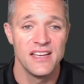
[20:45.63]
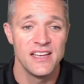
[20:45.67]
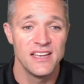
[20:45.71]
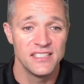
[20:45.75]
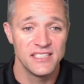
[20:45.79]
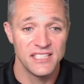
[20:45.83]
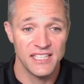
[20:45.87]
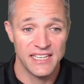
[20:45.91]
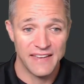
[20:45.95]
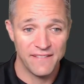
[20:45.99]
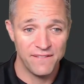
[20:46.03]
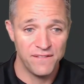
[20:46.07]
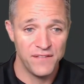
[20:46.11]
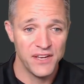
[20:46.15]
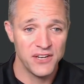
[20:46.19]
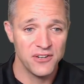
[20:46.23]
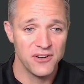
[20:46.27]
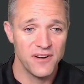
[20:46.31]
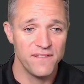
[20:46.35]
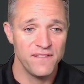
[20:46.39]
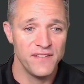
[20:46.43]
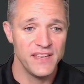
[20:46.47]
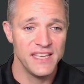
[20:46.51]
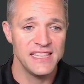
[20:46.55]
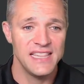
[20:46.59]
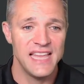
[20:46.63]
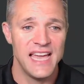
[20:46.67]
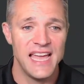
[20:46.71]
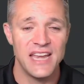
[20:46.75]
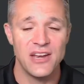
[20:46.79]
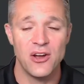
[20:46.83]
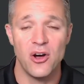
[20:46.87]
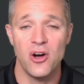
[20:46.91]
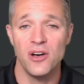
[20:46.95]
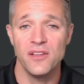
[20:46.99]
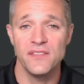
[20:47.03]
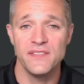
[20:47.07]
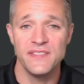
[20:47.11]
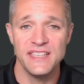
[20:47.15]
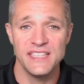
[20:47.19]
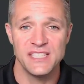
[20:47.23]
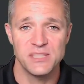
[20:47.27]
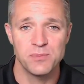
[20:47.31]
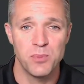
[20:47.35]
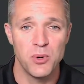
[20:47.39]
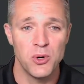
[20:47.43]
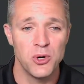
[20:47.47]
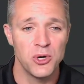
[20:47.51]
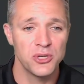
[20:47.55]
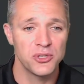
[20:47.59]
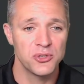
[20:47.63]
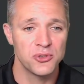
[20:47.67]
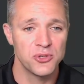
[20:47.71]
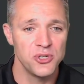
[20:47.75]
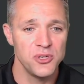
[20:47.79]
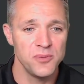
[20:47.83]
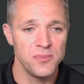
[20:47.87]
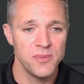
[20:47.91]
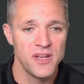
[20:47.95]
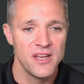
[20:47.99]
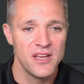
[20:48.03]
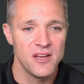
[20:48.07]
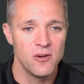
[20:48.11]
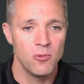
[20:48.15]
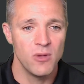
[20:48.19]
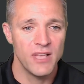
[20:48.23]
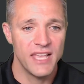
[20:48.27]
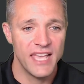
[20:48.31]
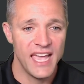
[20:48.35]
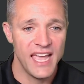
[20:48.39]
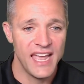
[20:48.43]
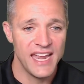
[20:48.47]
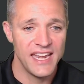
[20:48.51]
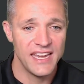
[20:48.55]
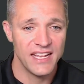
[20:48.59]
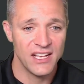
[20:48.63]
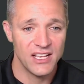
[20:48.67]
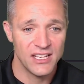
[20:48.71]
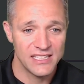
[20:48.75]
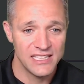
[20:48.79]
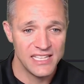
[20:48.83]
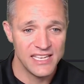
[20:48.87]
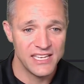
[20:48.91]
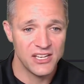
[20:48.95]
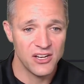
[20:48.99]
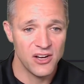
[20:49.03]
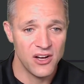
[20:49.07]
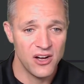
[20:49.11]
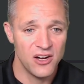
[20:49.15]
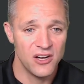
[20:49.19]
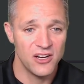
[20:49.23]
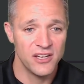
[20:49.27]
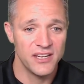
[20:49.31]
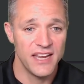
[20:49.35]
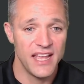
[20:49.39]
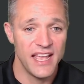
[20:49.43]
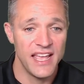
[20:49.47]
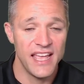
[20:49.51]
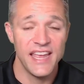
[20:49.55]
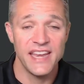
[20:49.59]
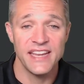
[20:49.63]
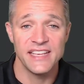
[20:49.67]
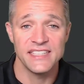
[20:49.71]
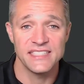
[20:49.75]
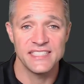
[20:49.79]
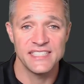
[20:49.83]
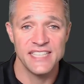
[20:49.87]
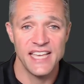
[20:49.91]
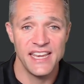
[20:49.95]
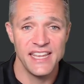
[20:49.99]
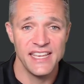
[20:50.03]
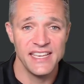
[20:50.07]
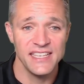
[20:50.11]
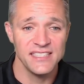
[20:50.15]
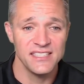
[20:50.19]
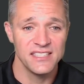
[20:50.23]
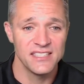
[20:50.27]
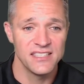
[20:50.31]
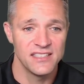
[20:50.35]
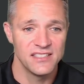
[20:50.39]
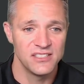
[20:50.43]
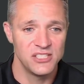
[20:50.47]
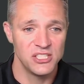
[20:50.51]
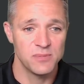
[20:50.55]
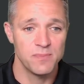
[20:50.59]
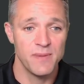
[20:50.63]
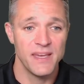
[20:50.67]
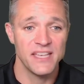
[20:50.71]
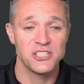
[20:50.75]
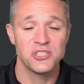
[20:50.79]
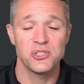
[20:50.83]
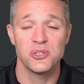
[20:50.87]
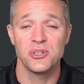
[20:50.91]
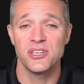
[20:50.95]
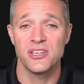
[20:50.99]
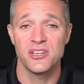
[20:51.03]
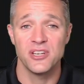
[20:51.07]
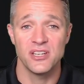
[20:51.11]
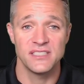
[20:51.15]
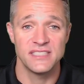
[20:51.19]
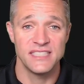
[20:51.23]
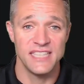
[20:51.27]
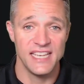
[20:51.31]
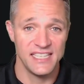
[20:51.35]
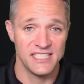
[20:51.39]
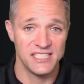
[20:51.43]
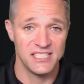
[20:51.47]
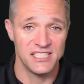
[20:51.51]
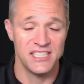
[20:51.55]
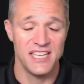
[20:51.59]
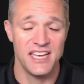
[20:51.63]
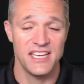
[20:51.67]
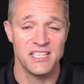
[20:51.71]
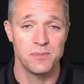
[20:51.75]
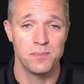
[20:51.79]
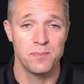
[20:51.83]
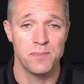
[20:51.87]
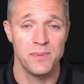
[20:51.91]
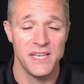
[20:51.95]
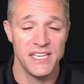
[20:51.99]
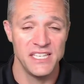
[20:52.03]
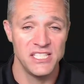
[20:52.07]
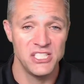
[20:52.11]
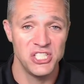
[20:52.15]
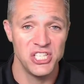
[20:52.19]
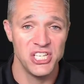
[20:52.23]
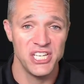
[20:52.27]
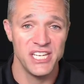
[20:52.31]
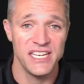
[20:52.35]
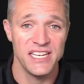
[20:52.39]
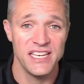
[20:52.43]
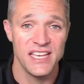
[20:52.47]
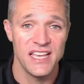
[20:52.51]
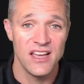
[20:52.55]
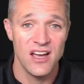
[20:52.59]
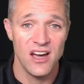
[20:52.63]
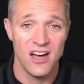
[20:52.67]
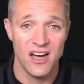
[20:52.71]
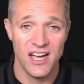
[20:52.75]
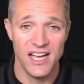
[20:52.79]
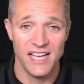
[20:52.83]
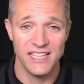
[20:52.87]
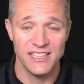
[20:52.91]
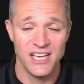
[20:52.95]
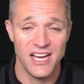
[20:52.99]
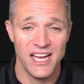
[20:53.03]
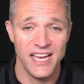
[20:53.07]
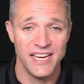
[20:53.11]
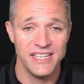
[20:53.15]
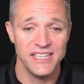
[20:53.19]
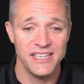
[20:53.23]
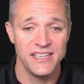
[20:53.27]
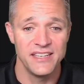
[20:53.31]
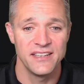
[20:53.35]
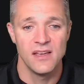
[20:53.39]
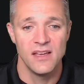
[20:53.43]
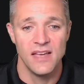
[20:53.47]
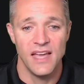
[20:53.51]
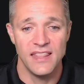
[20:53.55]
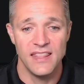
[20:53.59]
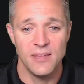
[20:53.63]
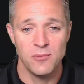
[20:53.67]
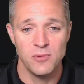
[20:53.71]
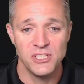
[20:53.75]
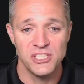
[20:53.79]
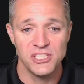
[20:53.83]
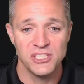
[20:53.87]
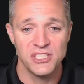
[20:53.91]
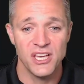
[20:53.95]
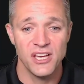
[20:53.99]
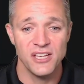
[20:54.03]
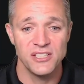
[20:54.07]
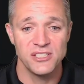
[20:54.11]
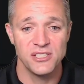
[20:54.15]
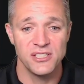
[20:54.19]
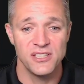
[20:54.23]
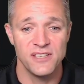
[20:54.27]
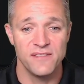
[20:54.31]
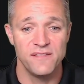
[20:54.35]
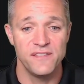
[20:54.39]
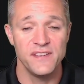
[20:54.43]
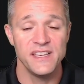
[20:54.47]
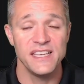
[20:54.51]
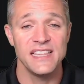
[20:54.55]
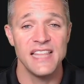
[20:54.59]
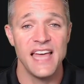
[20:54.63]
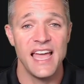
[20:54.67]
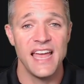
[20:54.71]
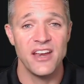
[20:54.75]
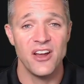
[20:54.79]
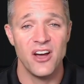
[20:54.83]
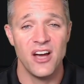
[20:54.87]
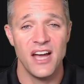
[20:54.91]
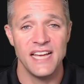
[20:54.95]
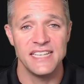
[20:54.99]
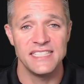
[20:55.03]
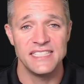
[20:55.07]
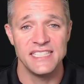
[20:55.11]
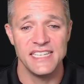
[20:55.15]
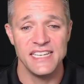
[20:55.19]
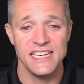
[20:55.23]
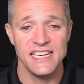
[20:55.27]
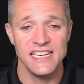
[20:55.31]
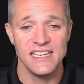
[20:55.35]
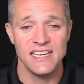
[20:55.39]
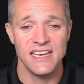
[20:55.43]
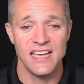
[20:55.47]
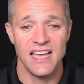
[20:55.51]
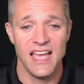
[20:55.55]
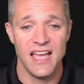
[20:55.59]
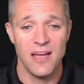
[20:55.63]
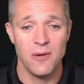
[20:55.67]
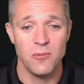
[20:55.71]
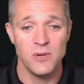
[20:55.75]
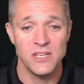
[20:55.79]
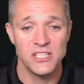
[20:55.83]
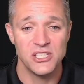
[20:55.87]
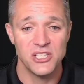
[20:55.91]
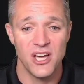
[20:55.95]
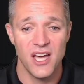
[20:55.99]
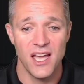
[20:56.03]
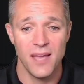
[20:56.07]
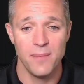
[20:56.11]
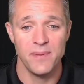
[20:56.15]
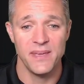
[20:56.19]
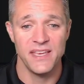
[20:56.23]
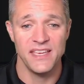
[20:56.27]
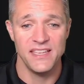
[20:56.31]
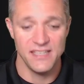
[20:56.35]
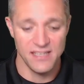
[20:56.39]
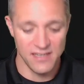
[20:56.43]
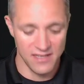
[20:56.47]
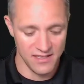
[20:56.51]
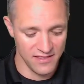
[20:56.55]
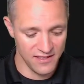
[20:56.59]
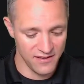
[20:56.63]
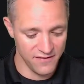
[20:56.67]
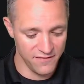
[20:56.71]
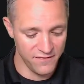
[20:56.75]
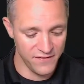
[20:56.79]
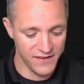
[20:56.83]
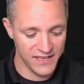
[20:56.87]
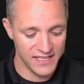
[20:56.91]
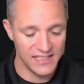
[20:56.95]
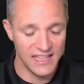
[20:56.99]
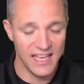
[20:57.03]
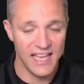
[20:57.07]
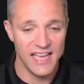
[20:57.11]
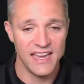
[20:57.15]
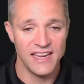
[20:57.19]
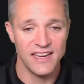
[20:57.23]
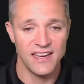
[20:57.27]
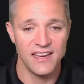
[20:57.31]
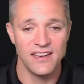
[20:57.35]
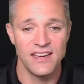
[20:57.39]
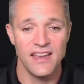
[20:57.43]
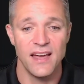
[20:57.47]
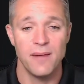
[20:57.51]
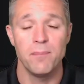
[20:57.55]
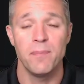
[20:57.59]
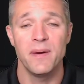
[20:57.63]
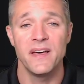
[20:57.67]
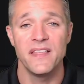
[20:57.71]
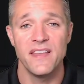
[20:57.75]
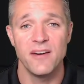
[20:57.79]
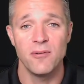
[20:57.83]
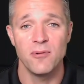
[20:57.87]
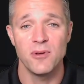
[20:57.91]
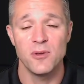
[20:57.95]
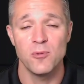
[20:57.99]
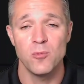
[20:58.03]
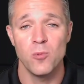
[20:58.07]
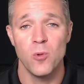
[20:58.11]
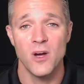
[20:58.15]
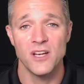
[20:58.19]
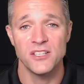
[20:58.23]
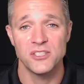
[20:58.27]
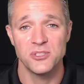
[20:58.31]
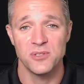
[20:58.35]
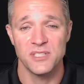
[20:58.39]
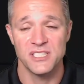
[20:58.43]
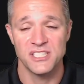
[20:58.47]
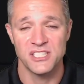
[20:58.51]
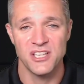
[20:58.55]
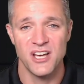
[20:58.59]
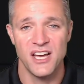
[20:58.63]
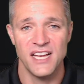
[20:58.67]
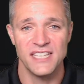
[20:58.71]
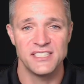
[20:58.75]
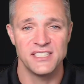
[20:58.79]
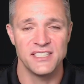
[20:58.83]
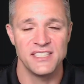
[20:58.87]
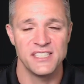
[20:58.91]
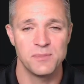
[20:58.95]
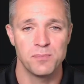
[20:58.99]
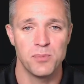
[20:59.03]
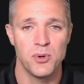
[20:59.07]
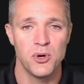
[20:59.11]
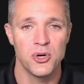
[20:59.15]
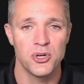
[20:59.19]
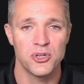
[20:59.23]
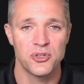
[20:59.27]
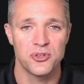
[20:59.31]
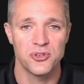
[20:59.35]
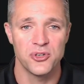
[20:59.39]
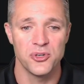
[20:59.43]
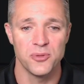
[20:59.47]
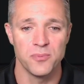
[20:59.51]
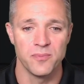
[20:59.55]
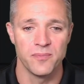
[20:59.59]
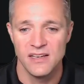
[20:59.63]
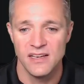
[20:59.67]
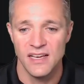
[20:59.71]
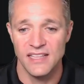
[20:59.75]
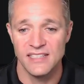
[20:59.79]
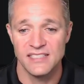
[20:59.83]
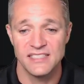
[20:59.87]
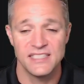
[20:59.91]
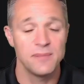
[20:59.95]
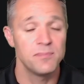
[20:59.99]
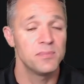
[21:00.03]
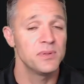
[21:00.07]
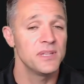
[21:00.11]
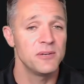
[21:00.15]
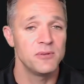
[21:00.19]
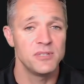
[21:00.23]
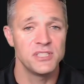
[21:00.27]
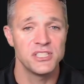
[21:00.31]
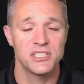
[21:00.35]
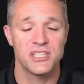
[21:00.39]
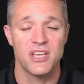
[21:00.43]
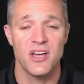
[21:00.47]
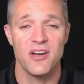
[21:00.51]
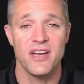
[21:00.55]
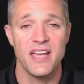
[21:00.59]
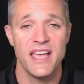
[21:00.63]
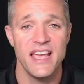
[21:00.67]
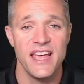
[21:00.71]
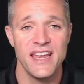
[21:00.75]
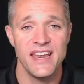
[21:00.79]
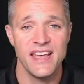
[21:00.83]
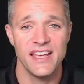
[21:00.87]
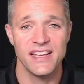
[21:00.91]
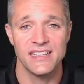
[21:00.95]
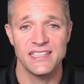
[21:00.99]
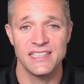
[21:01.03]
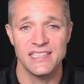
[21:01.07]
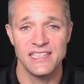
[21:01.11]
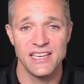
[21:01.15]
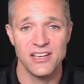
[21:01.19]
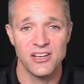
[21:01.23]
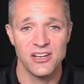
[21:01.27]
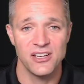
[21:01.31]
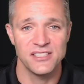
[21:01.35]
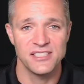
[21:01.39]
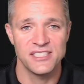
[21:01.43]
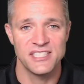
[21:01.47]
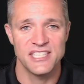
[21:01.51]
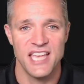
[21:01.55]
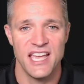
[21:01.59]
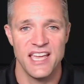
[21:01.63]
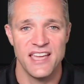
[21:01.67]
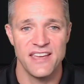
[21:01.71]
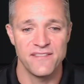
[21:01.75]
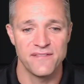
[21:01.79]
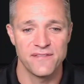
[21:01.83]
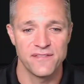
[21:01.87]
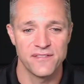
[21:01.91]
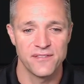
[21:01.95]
To configure a VLAN on this port group, we can click on Edit Settings. Just make sure you got test-pg highlighted. And then we just go to the VLAN ID and we type in the VLAN number that we want to assign to this port group. And simply we just go ahead and click on Save.